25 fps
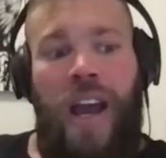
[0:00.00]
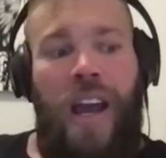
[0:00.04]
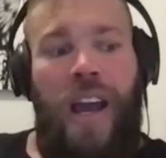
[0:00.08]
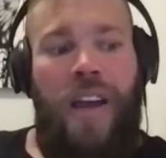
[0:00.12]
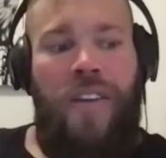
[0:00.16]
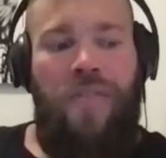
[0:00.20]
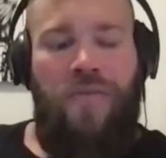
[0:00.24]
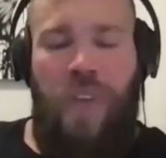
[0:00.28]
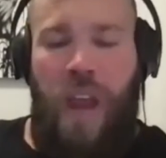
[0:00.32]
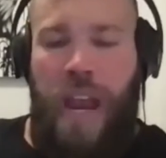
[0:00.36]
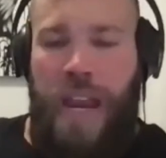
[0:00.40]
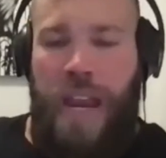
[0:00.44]

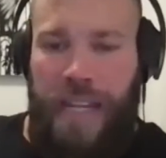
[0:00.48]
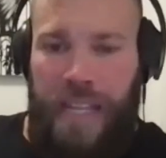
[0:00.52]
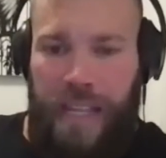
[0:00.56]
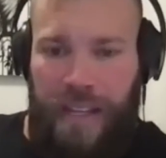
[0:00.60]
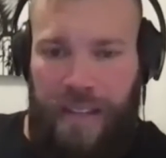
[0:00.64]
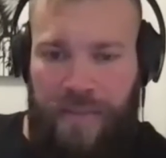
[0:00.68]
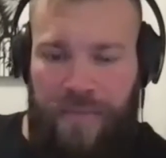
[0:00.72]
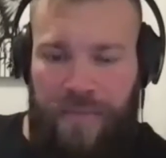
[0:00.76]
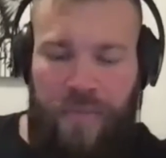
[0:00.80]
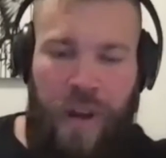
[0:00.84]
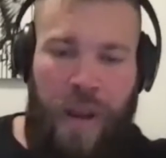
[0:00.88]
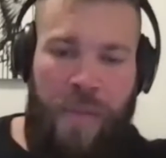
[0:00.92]

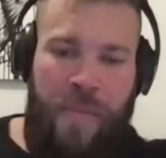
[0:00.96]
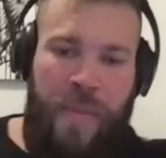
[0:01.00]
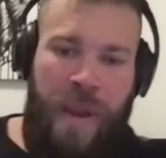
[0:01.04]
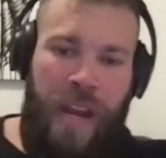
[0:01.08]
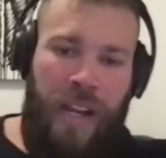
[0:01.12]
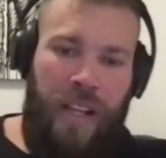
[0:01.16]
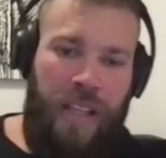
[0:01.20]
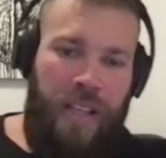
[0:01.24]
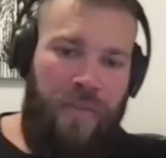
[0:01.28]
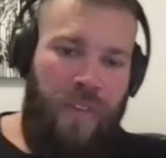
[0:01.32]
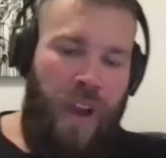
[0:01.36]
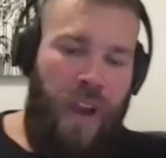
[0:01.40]
Writing,
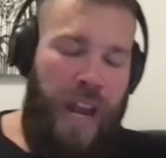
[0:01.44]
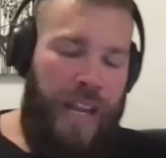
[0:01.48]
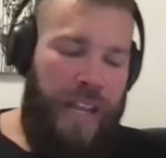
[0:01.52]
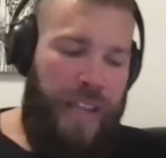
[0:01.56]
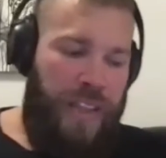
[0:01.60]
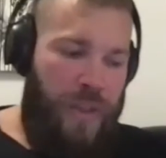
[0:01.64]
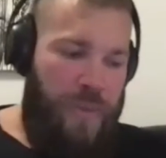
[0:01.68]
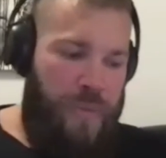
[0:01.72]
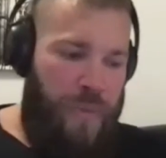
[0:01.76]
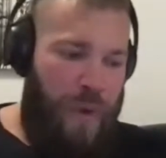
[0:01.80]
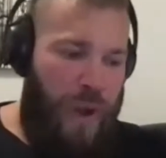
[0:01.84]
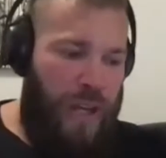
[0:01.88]
primarily. Writing
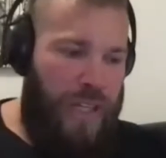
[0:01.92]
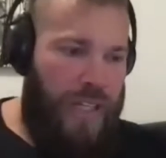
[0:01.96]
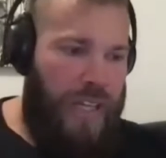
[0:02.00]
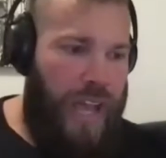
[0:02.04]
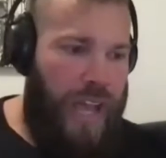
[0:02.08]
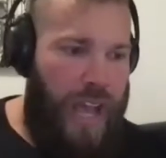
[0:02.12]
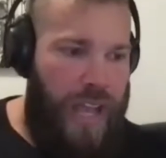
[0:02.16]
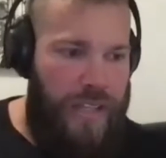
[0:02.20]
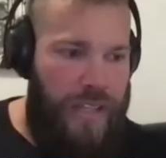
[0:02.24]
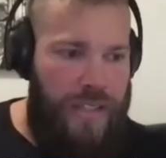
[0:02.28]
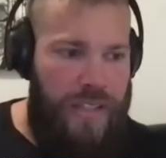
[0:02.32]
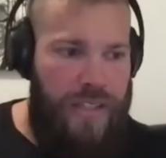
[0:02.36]
in the
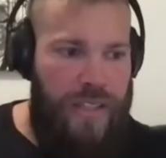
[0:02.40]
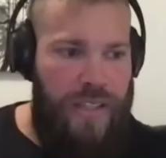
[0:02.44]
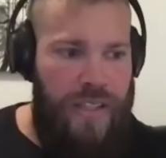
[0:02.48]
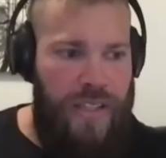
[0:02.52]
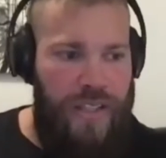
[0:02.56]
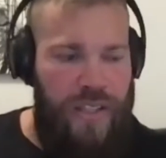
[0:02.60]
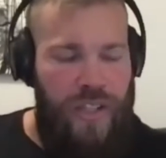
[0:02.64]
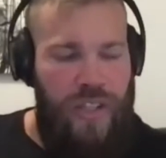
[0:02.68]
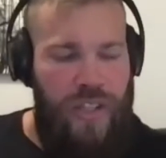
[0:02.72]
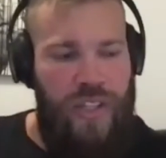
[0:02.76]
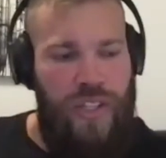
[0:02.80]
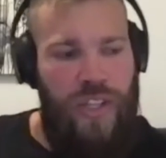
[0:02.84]
podcast.
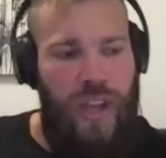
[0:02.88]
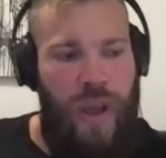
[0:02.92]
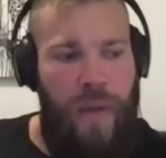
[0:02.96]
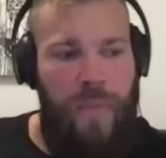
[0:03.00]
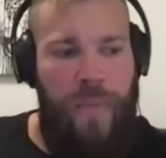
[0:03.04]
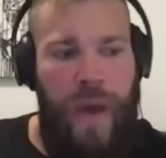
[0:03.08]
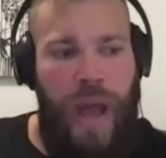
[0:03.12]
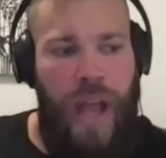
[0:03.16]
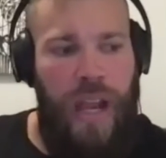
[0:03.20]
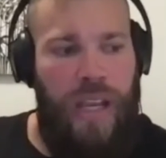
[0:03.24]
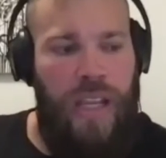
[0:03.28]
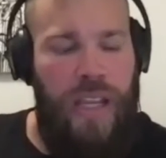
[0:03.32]
So just
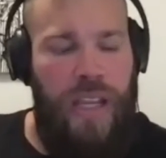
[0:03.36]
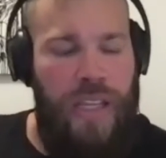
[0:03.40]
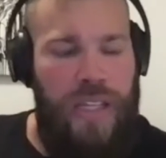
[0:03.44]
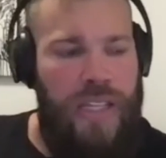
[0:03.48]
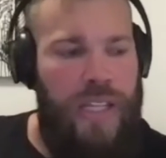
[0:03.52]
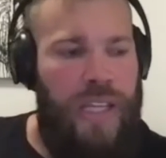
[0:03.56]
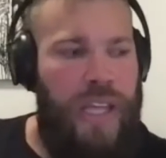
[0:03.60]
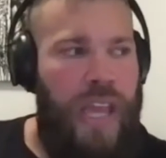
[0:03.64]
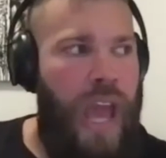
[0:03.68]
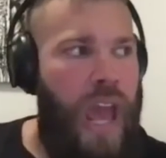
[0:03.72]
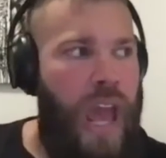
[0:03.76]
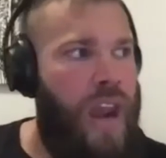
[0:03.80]
got back
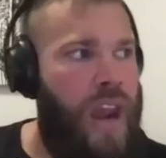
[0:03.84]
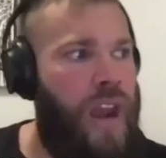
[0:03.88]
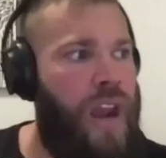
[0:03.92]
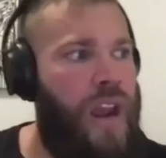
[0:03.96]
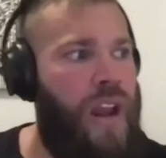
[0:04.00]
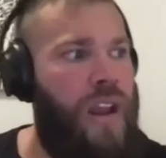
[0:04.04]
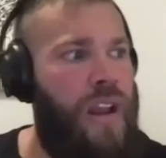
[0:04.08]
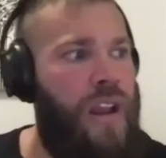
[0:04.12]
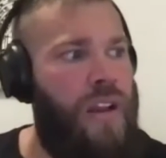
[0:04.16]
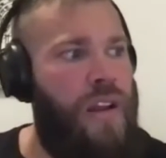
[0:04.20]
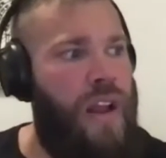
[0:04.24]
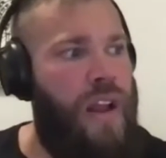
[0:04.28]
into
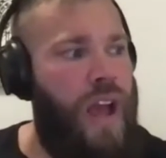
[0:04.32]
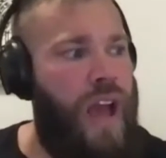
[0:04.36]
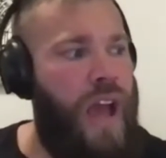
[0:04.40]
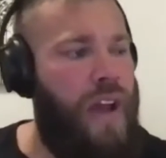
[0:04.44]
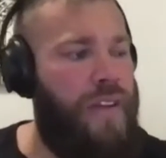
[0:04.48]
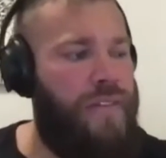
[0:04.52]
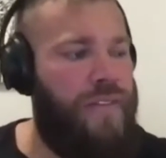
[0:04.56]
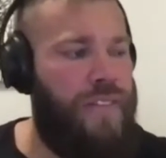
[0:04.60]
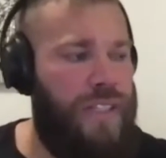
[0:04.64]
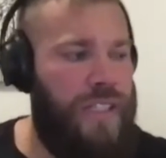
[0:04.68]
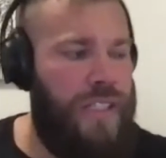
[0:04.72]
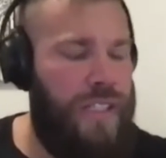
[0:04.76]
Canada
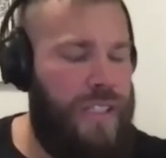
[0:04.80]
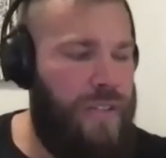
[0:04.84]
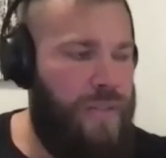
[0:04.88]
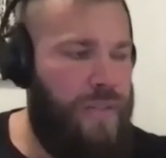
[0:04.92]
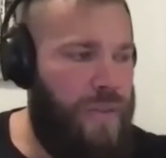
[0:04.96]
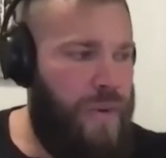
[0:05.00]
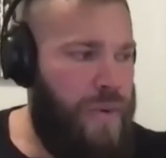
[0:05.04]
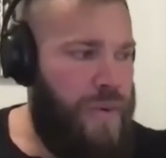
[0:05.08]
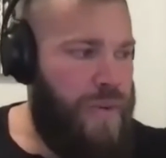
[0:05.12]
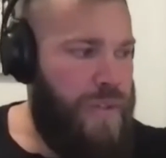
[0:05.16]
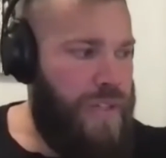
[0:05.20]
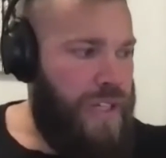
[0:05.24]
after
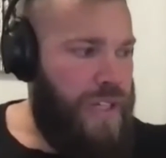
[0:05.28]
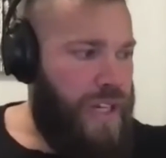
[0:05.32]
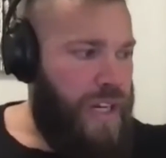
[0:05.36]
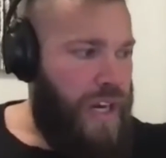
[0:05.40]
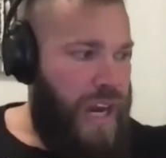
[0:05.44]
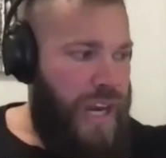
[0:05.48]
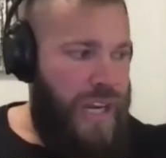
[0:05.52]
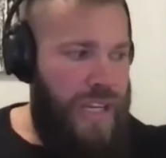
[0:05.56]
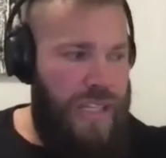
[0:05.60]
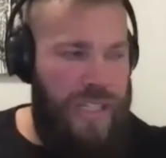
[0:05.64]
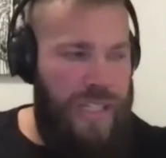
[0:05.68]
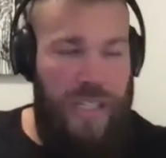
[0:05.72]
what was a
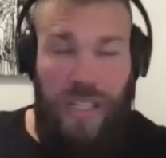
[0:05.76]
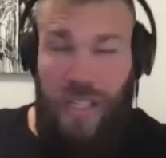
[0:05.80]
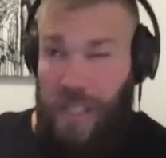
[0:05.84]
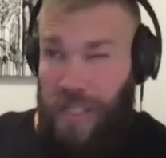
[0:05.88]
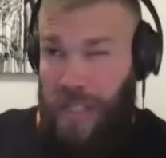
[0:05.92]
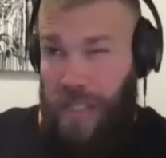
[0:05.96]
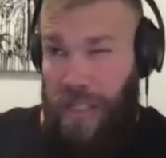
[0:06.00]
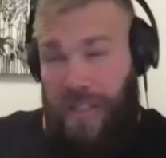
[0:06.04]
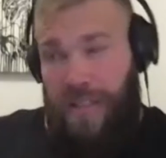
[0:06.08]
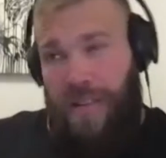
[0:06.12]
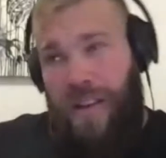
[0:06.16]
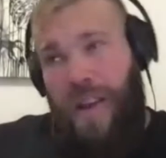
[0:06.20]

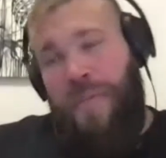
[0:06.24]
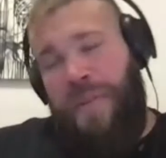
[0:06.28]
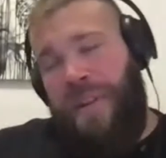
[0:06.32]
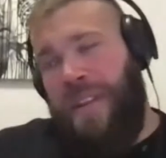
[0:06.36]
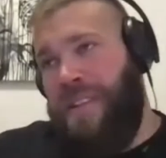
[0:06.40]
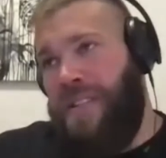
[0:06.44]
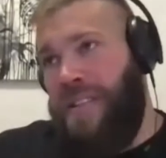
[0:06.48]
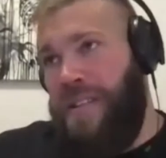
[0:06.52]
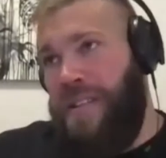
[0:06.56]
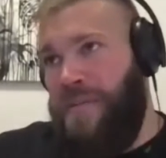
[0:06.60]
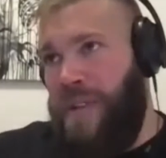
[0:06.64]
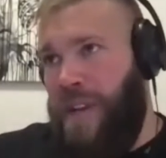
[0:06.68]
crazy, I mean,
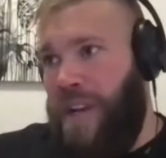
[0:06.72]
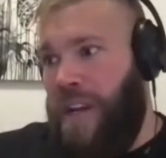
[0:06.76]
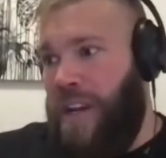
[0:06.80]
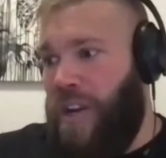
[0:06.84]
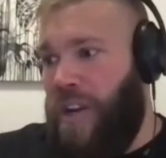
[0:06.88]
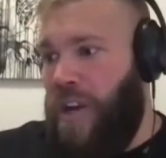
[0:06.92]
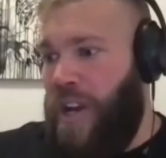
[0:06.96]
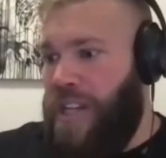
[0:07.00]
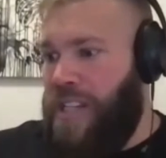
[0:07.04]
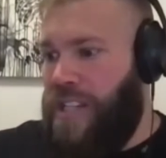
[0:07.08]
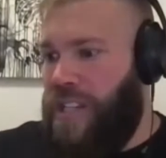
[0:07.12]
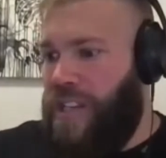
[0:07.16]
it seems like a
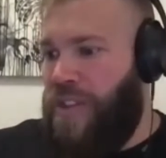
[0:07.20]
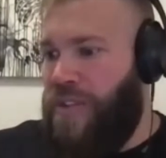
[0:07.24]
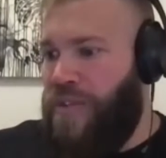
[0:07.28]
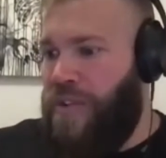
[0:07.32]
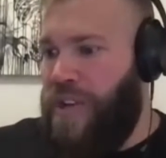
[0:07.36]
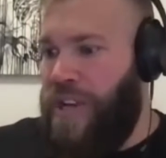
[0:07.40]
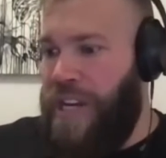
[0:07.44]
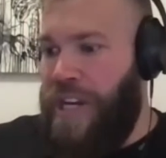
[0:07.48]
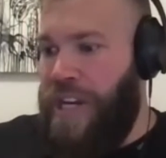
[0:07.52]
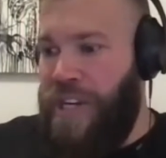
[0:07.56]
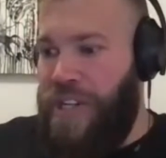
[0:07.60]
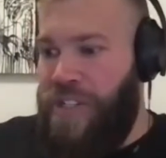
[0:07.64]
crazy
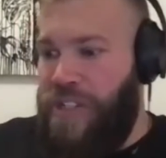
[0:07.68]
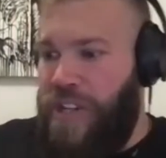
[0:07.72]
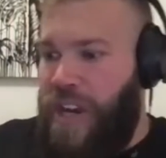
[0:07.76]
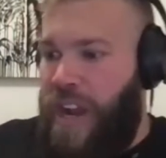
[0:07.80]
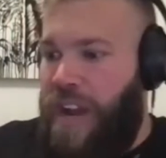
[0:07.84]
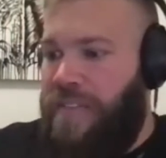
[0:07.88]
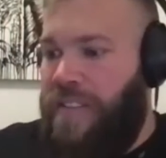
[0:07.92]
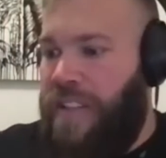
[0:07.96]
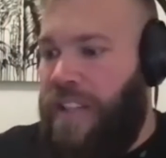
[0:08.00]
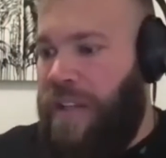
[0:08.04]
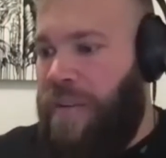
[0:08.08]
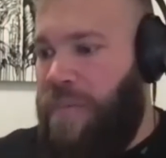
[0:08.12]
3 years
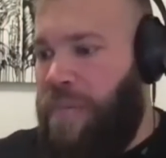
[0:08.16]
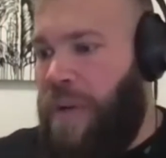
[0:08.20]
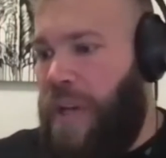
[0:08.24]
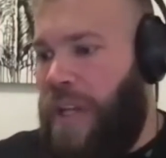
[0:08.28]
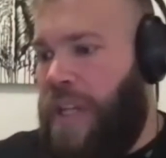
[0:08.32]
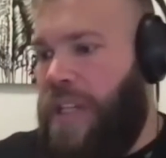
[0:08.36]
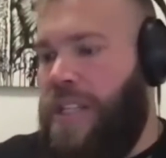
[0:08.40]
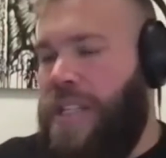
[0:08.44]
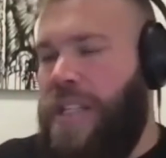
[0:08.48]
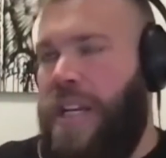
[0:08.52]
traveling, but